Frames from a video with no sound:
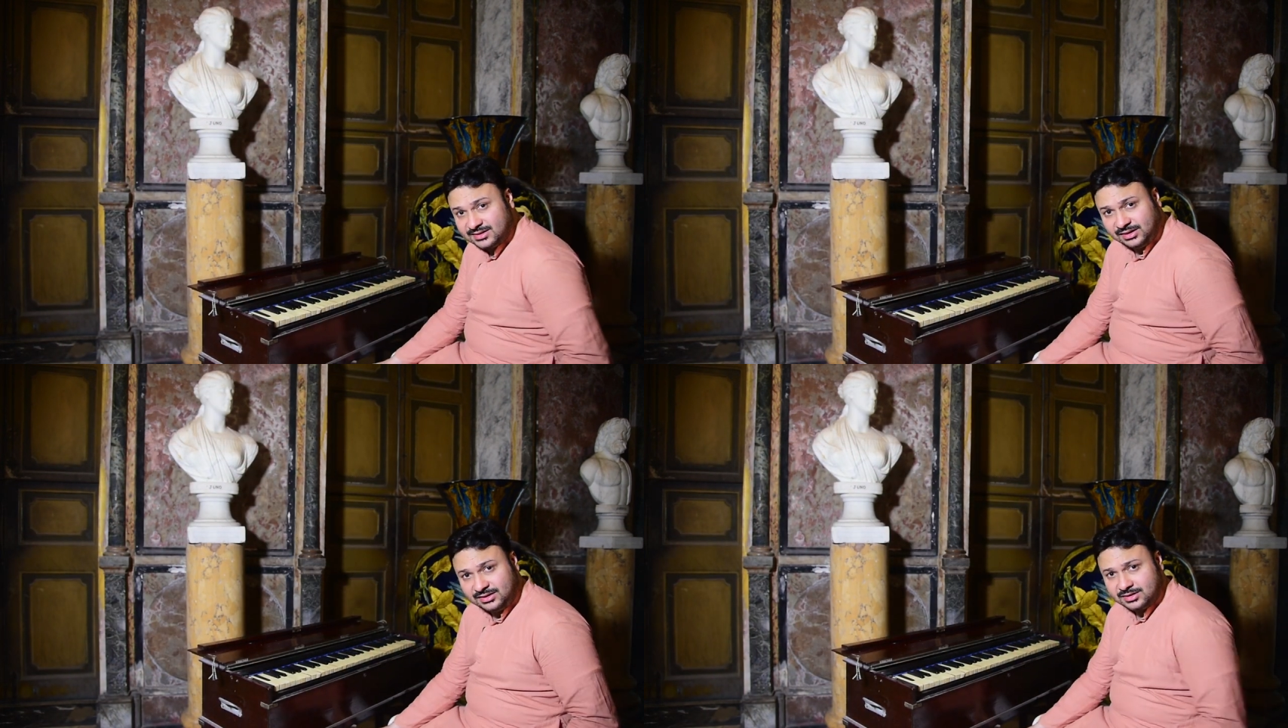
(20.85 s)

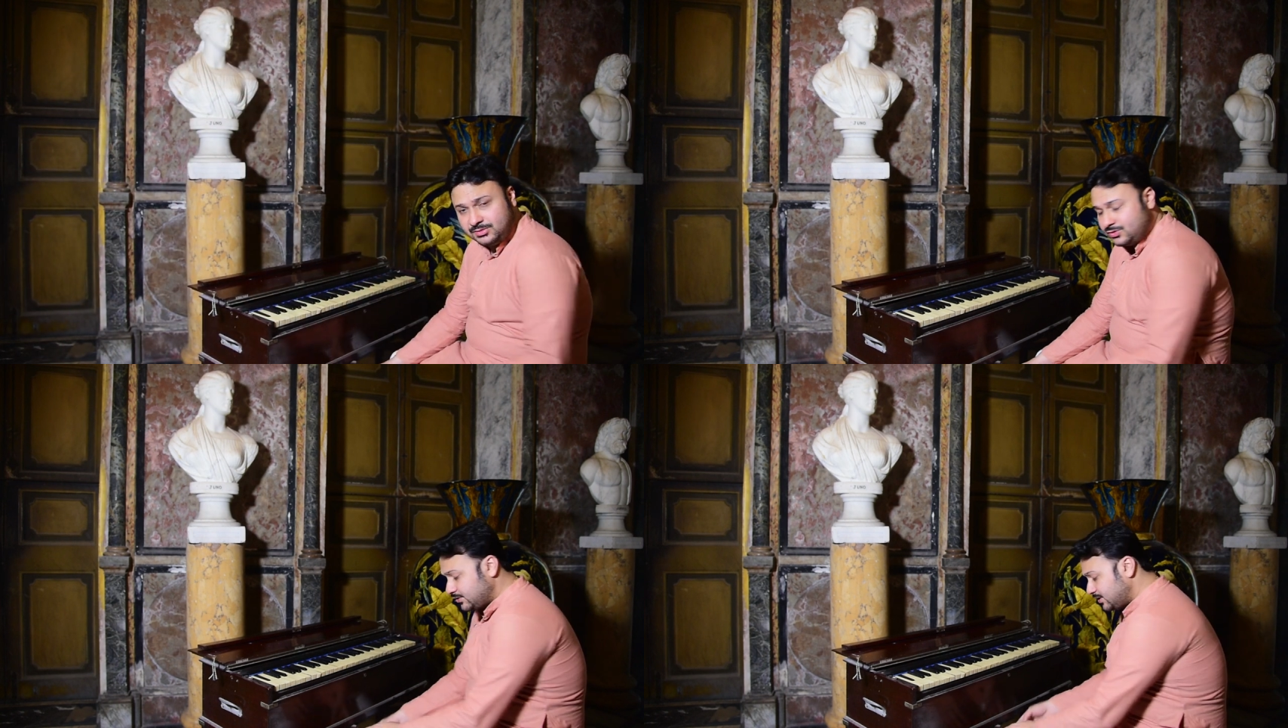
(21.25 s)
in Indian
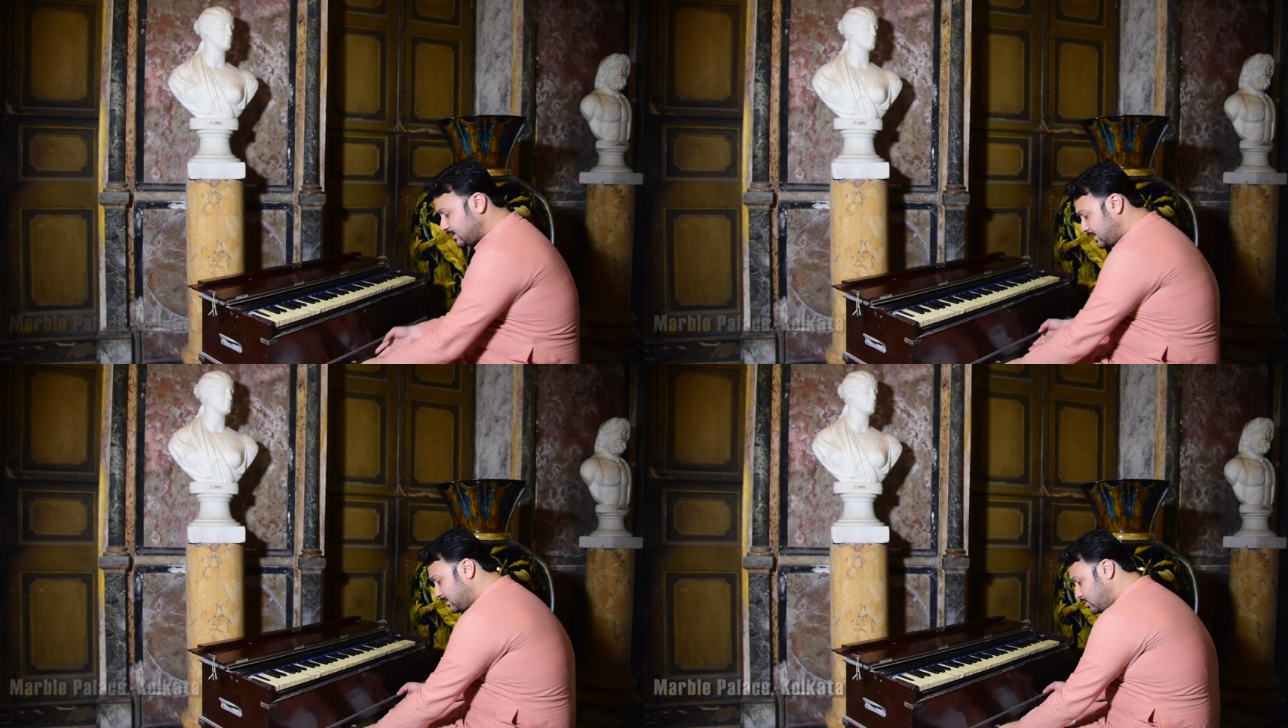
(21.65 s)

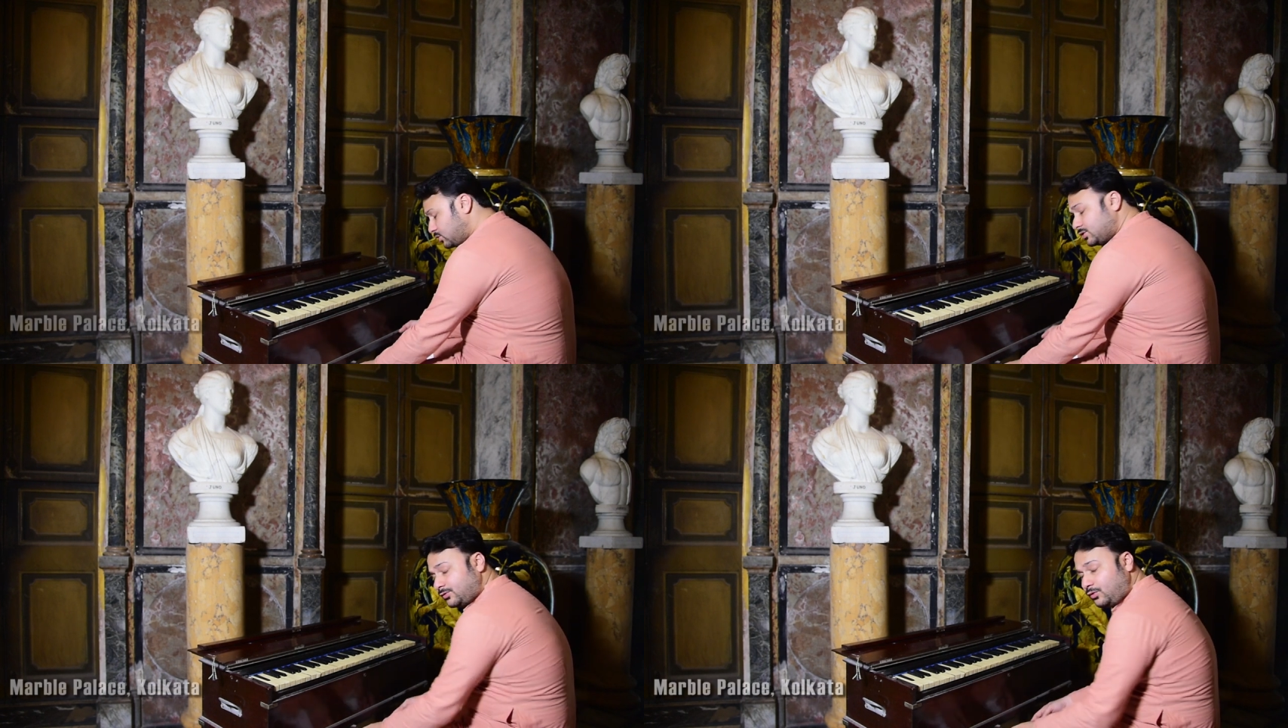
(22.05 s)
music, in a
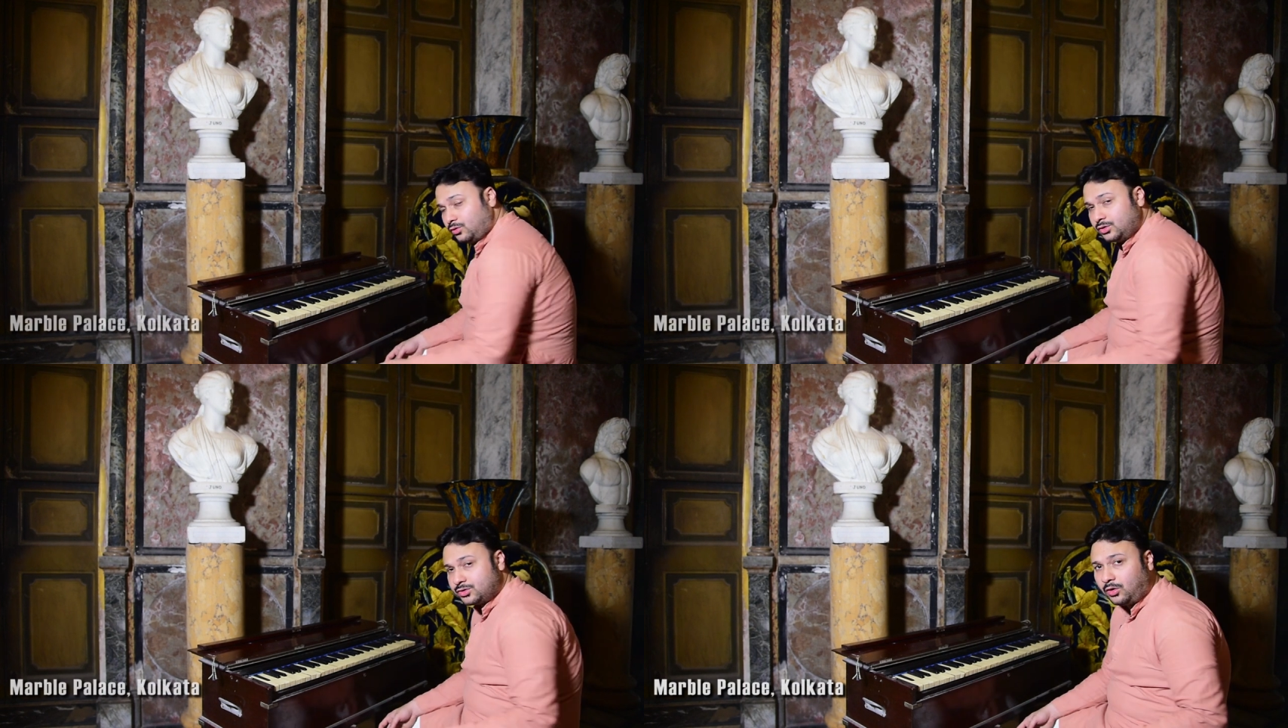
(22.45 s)
lot of old